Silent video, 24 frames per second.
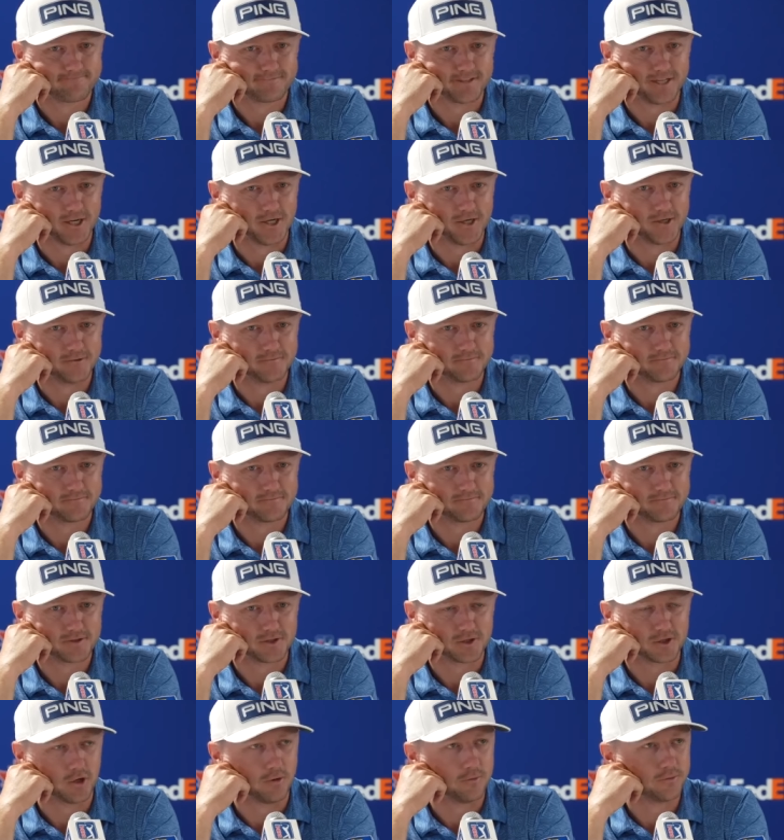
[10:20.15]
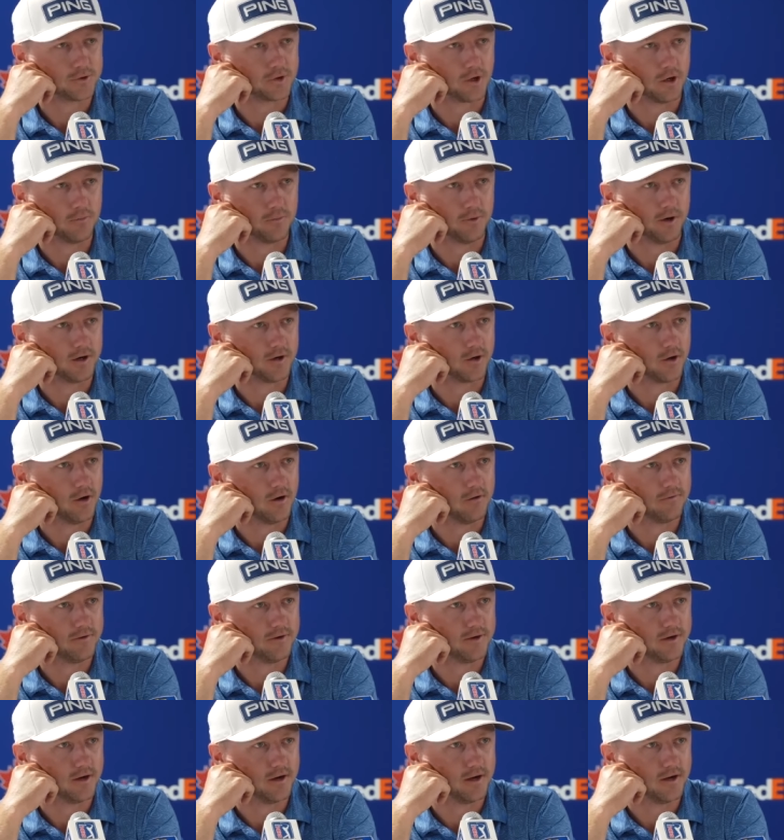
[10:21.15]
you know, to go play golf
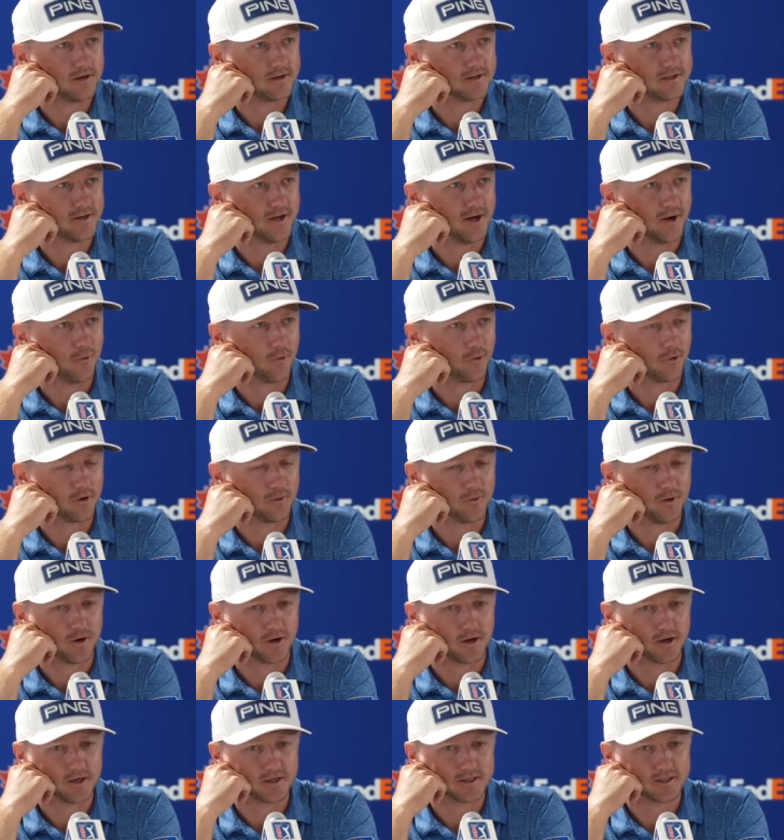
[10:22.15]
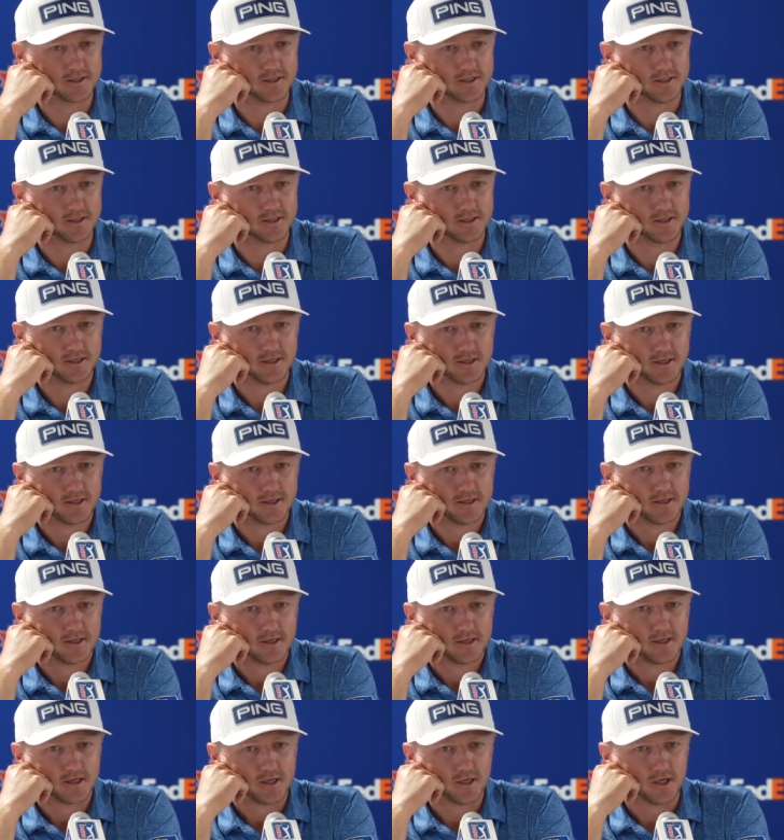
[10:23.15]
and to not worry about it, and to,
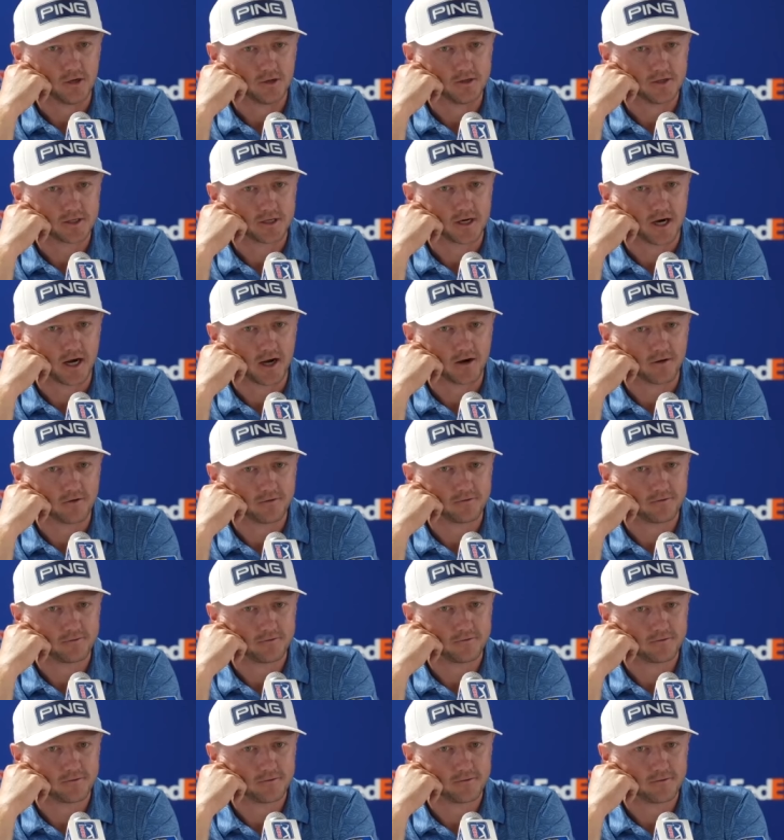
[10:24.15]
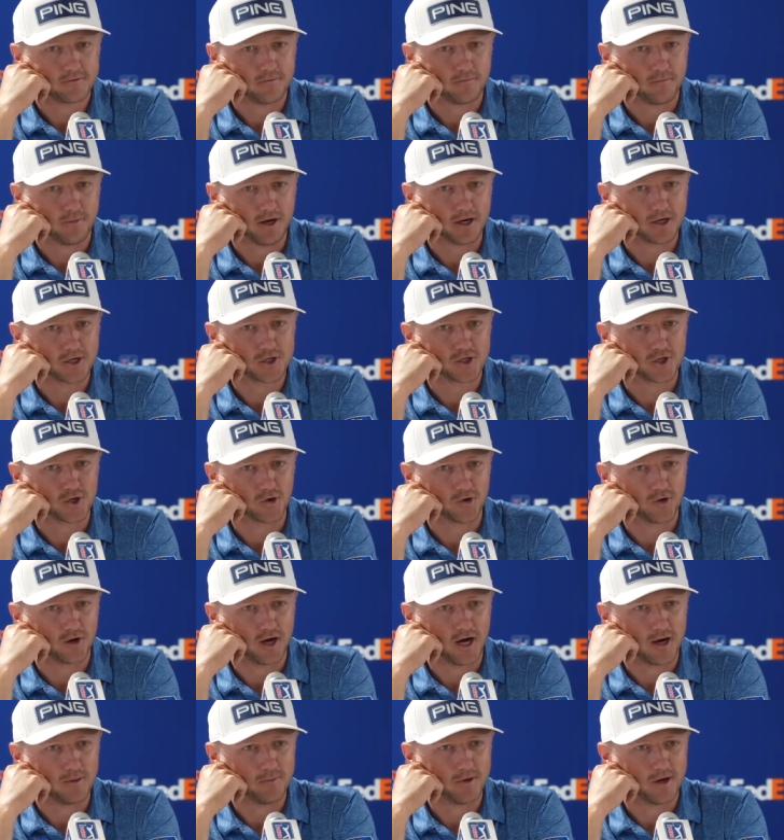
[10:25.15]
you know, to kind of make sure that
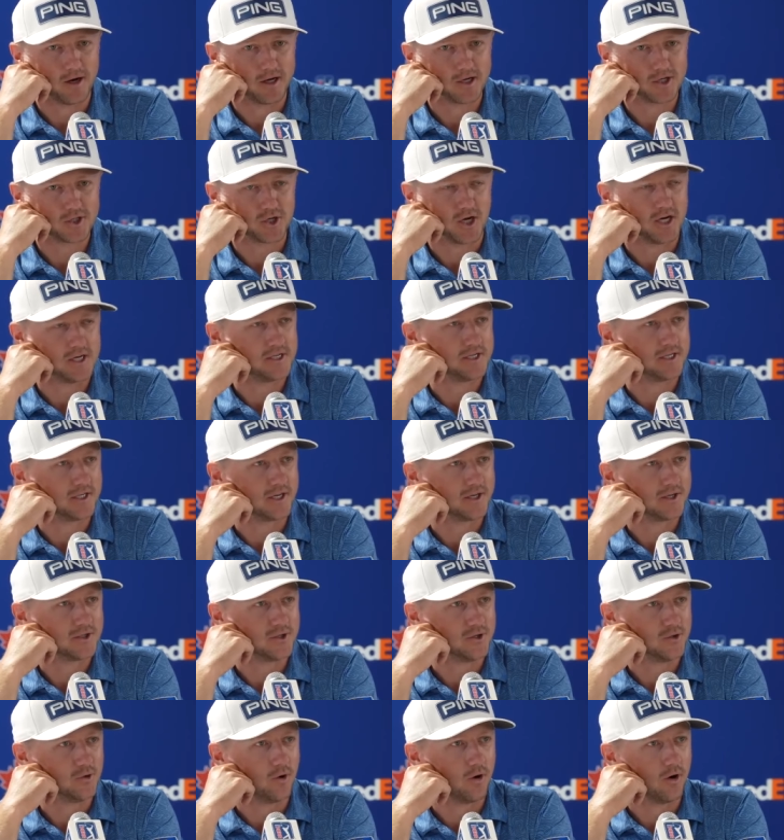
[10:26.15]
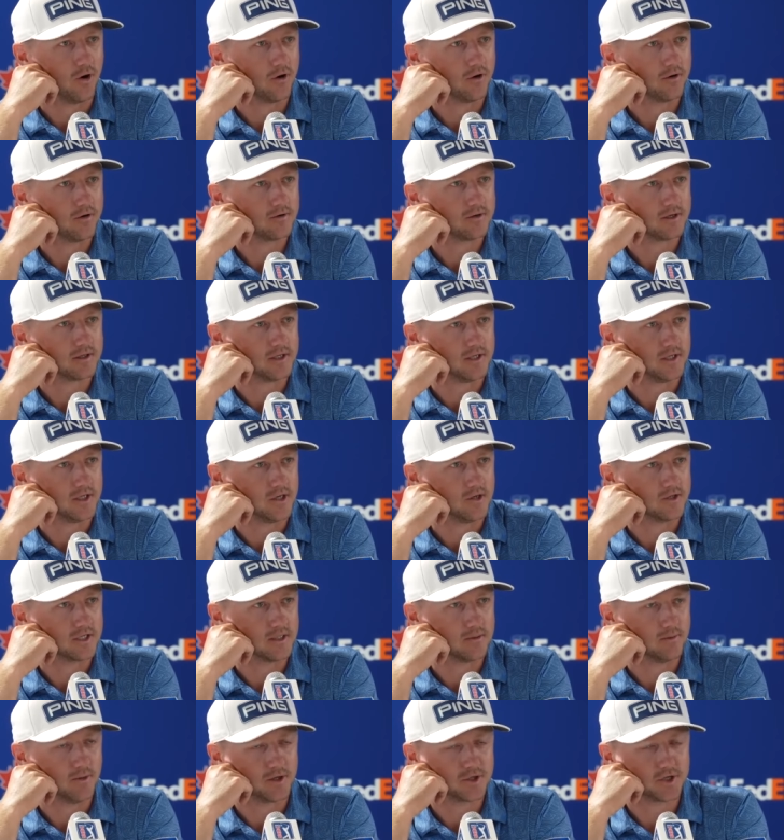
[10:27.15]
I'm not chasing it too hard, because he knows
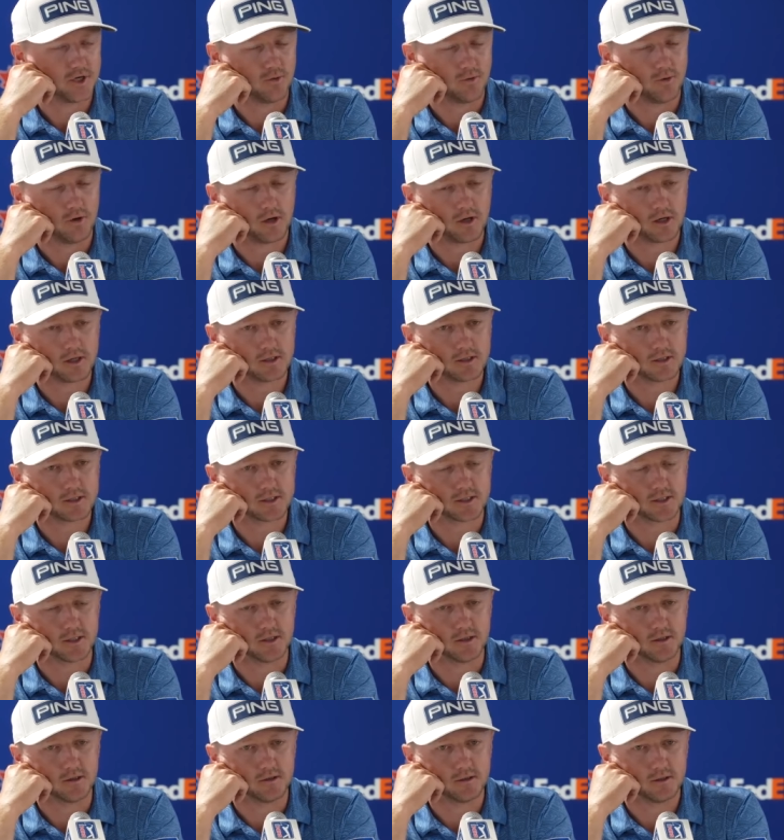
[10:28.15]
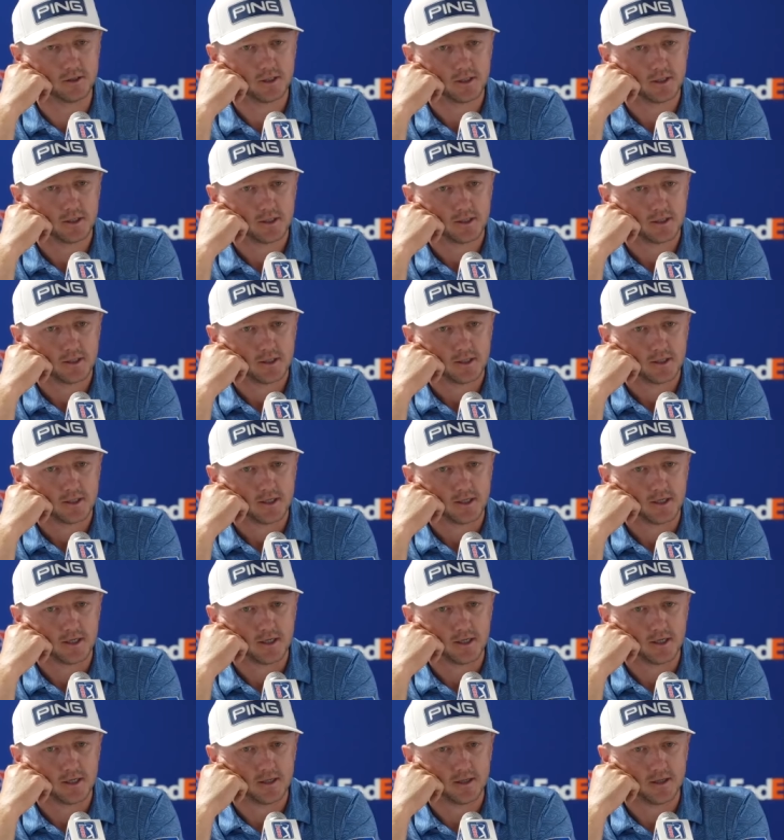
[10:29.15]
how much I want it. So
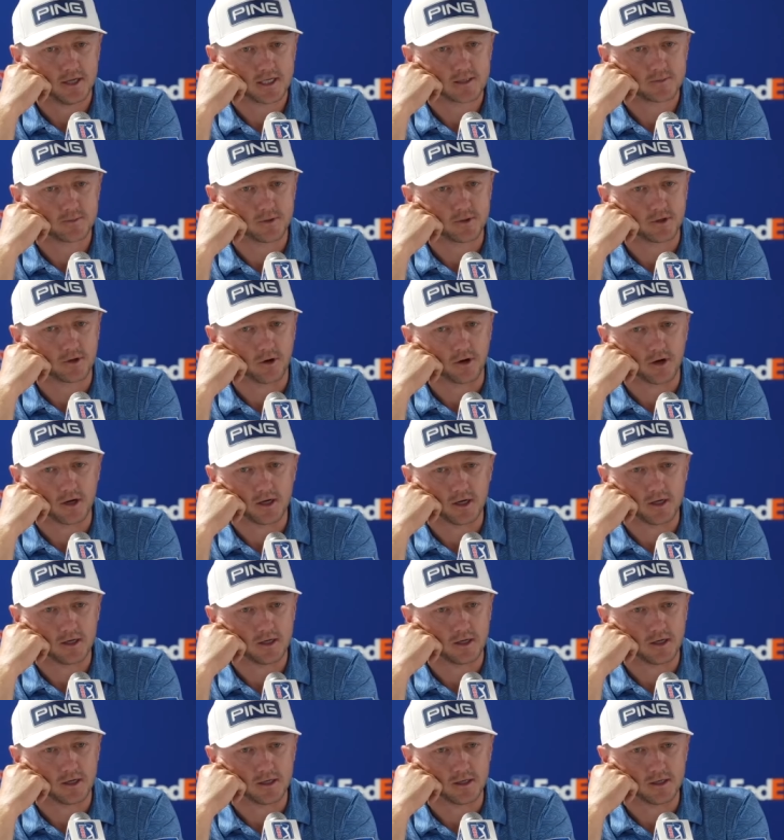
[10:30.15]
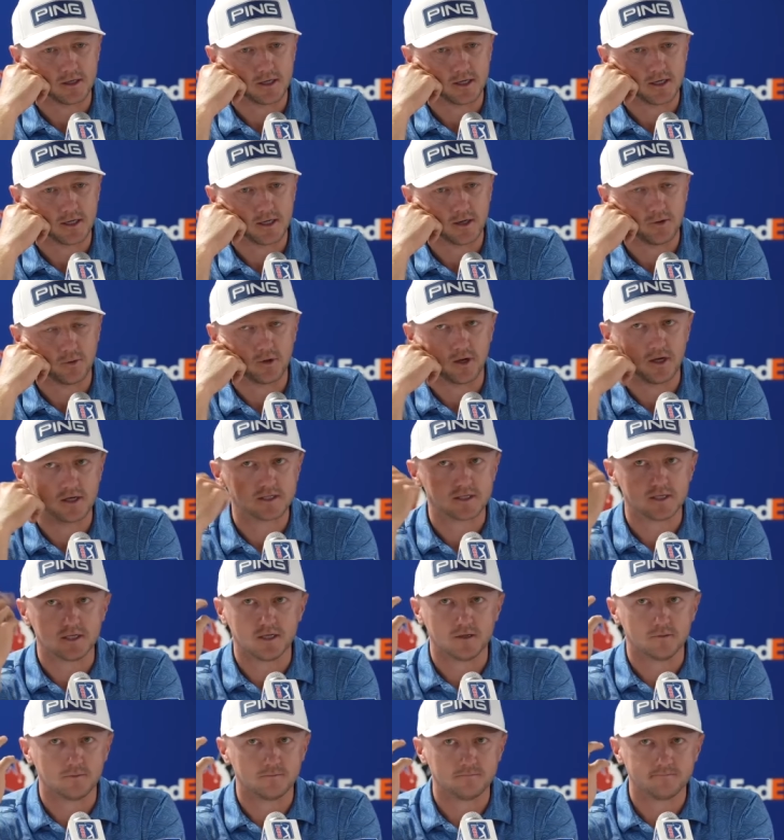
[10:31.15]
that's been great. And when I see
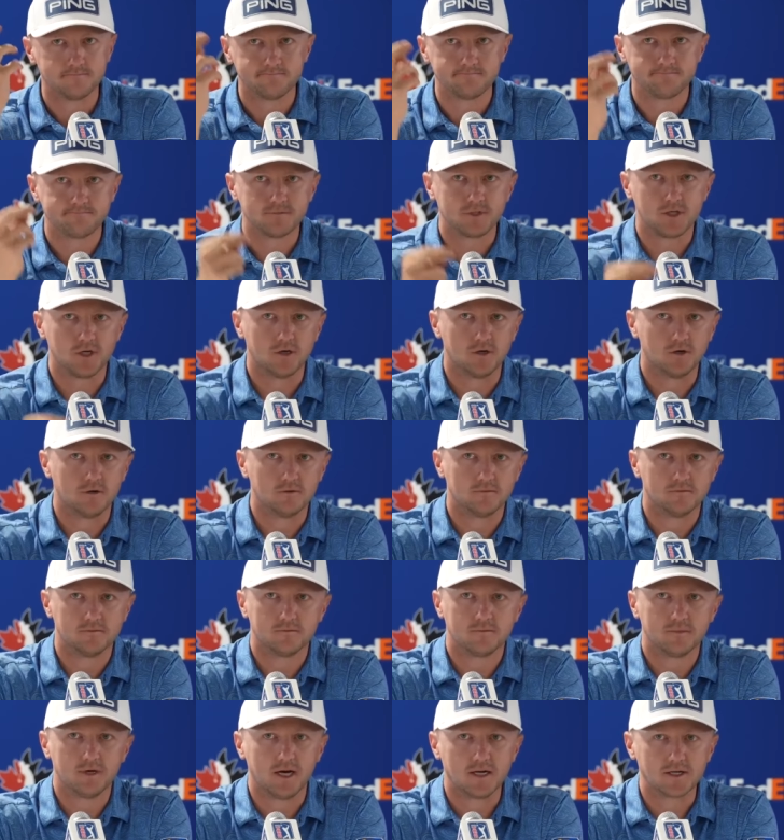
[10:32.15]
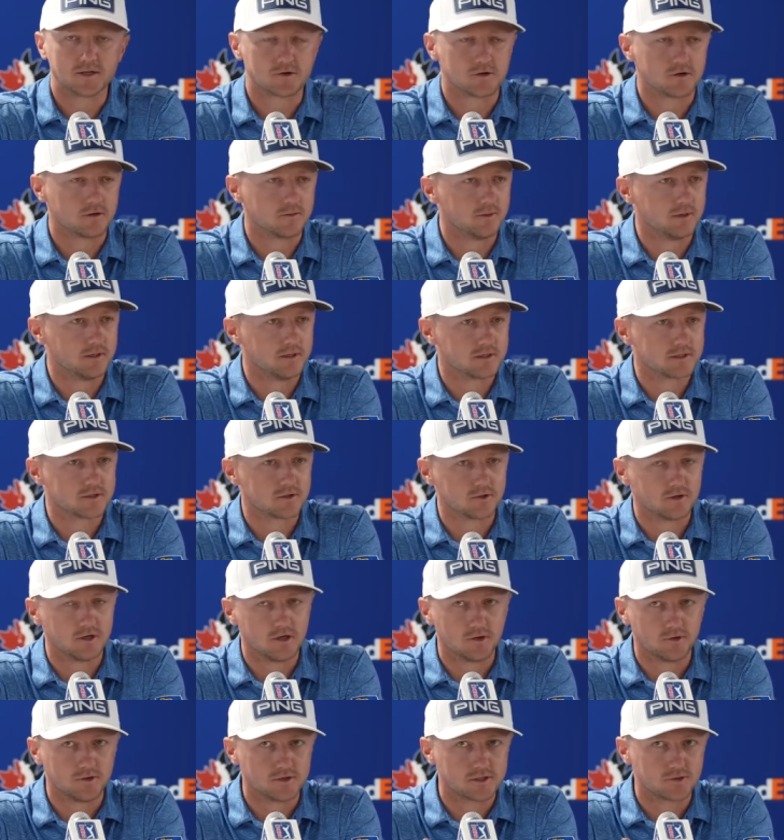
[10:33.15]
him, you know, at tournaments or
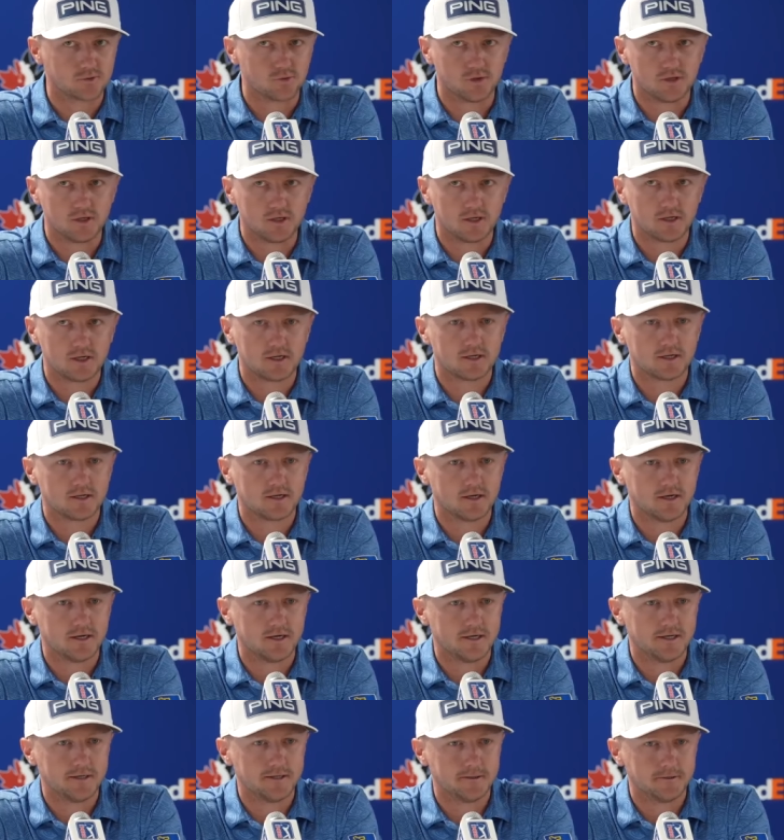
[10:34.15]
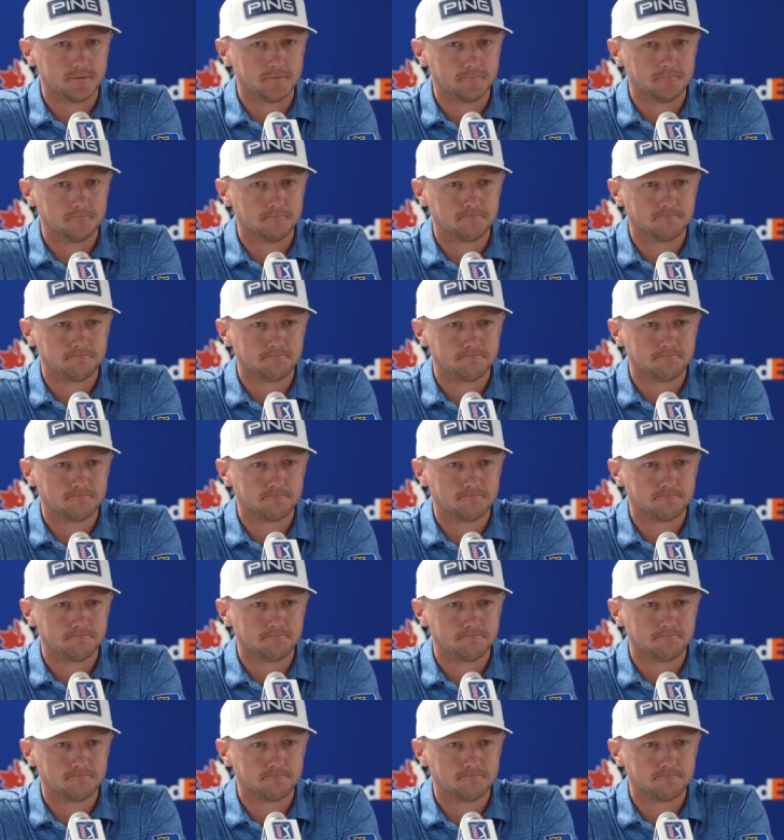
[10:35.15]
here this week, you know,